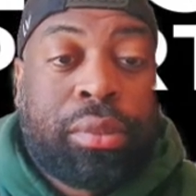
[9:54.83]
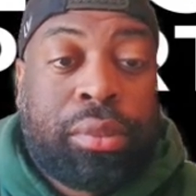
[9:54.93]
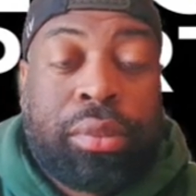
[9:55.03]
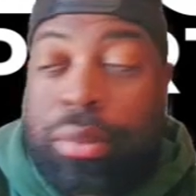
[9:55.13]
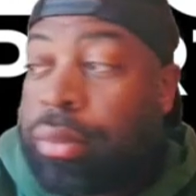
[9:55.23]

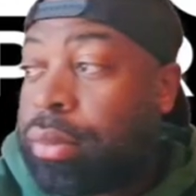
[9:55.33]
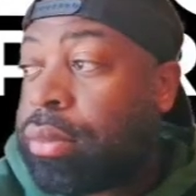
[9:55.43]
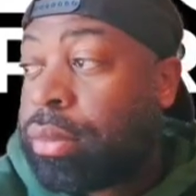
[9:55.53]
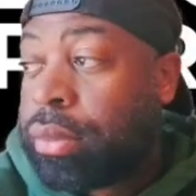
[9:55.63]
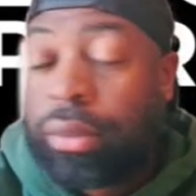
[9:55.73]

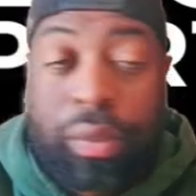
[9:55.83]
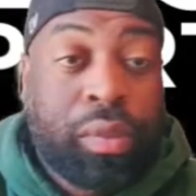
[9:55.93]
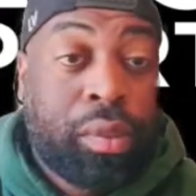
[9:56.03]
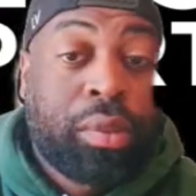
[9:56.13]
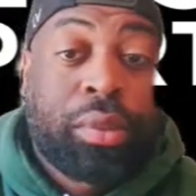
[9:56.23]

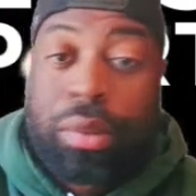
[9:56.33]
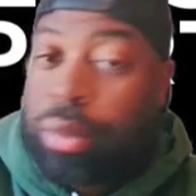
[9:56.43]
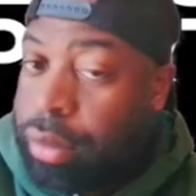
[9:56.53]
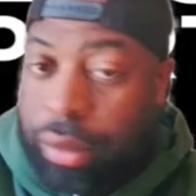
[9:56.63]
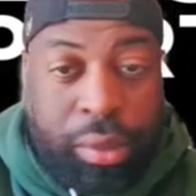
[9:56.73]

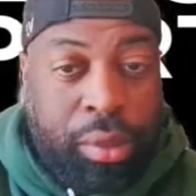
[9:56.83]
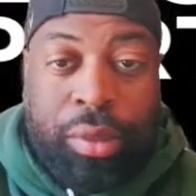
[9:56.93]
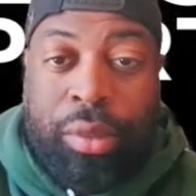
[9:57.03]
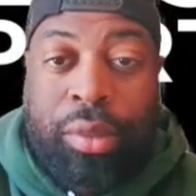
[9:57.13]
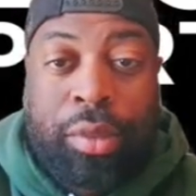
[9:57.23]

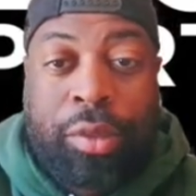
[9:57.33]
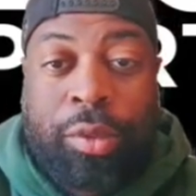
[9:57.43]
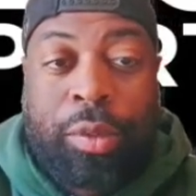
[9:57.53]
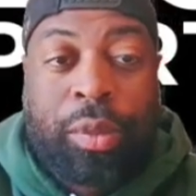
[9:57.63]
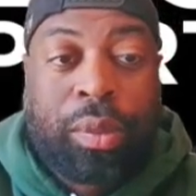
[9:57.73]

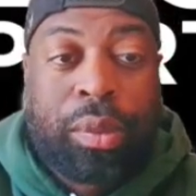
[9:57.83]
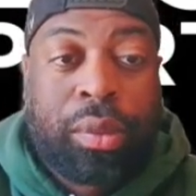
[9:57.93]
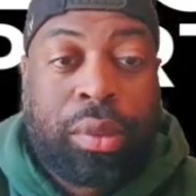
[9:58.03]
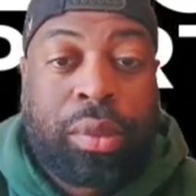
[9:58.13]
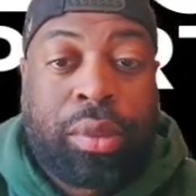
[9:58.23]

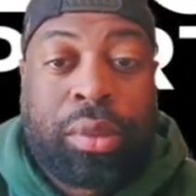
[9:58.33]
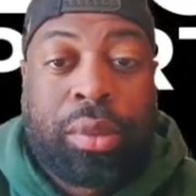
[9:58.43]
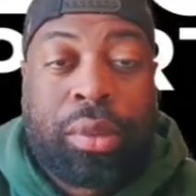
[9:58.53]
No words are spoken by the person on screen.